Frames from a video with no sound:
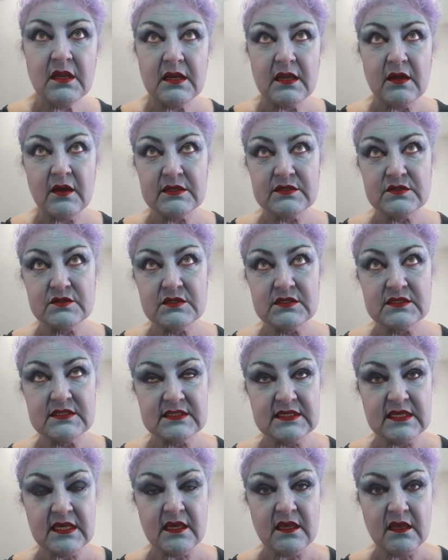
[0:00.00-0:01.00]
Now as you can
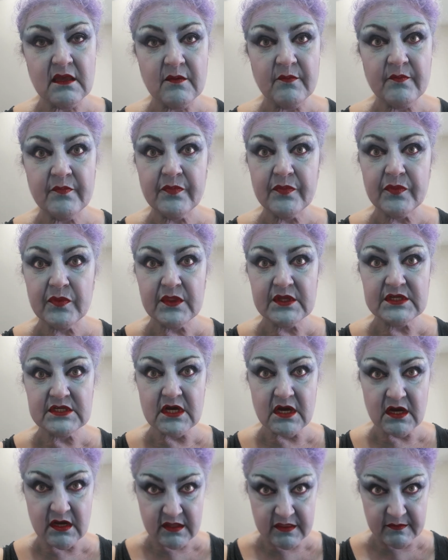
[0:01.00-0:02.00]
see, the
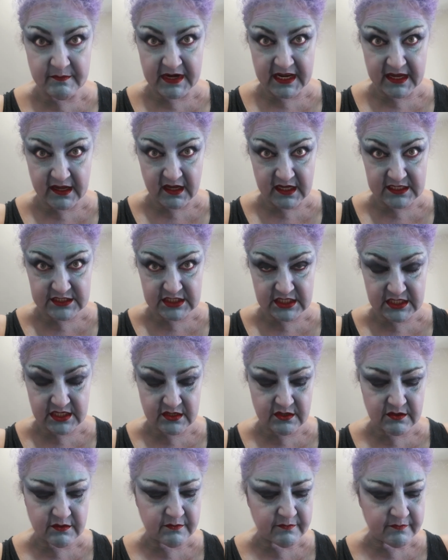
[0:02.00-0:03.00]
darker the black
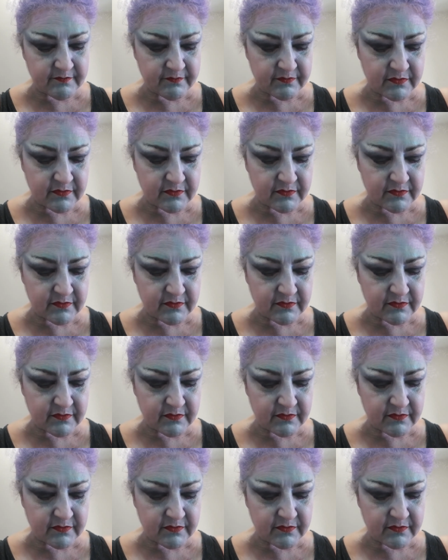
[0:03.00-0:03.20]
eyeshadow,